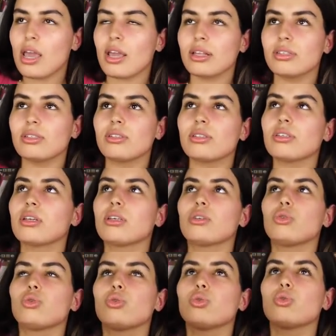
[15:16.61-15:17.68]
It's
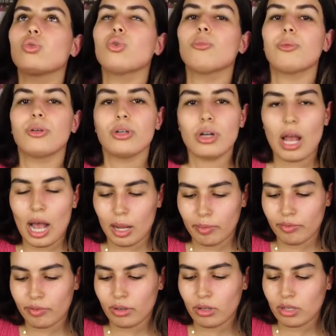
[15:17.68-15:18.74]
super
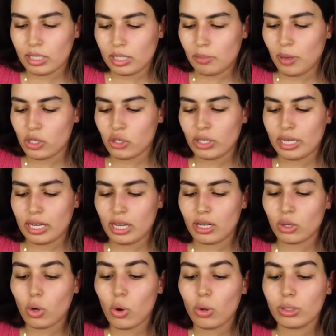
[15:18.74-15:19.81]
helpful, especially
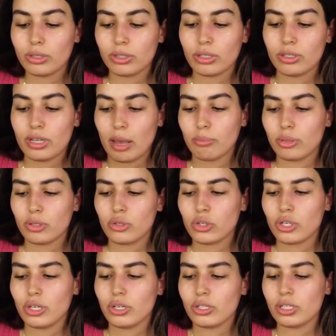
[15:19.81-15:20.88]
in colder
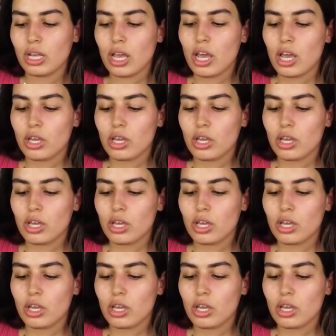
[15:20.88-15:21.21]
temperatures.